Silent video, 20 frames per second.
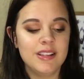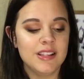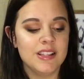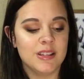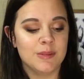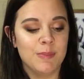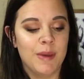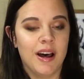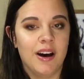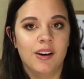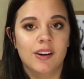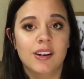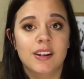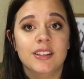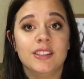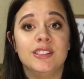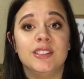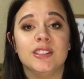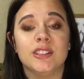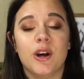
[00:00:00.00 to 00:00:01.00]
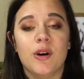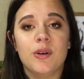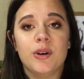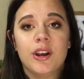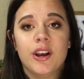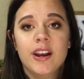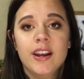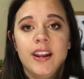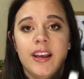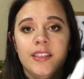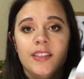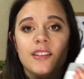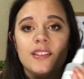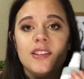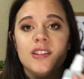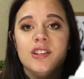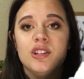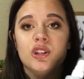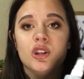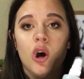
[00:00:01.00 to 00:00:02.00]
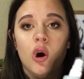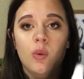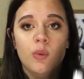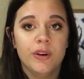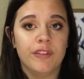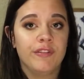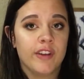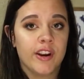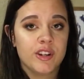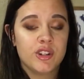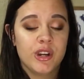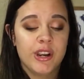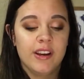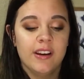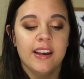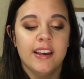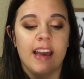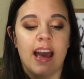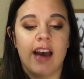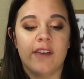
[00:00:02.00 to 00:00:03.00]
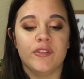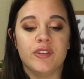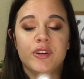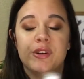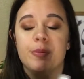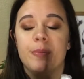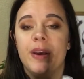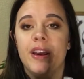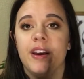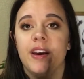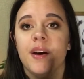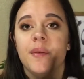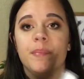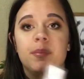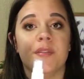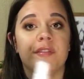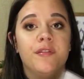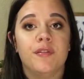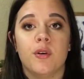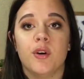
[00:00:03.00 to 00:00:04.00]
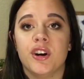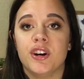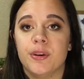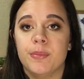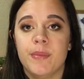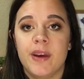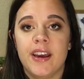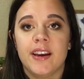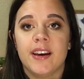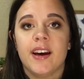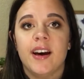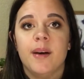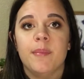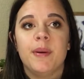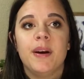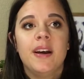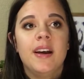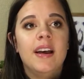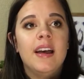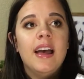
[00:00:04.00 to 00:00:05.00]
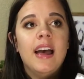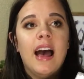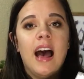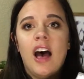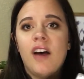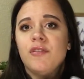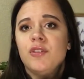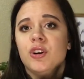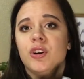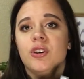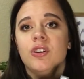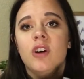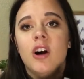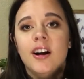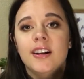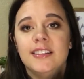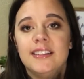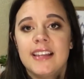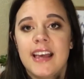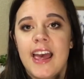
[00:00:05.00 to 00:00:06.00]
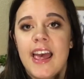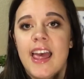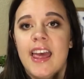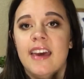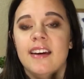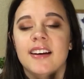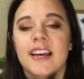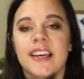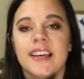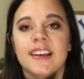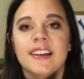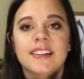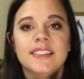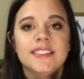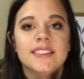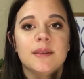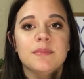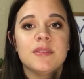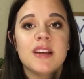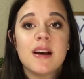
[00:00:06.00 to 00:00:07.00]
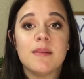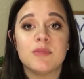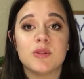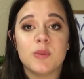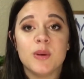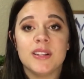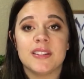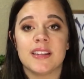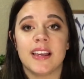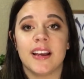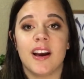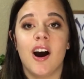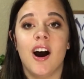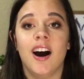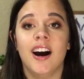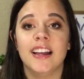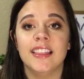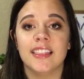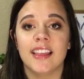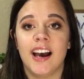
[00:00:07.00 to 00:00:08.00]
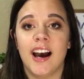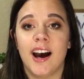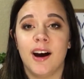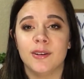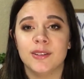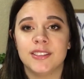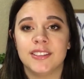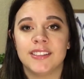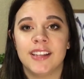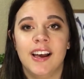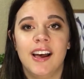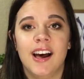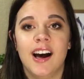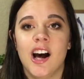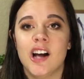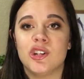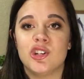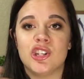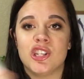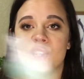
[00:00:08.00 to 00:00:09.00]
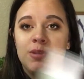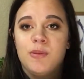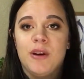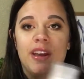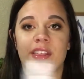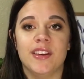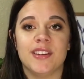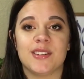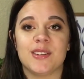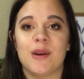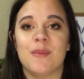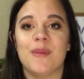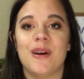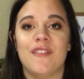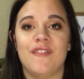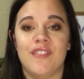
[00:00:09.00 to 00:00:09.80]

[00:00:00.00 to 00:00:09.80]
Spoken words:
smell so good, and this is so refreshing, like after your makeup, before your makeup, after a long day. Like sometimes when it's like hot in the house, I'll just spray this on my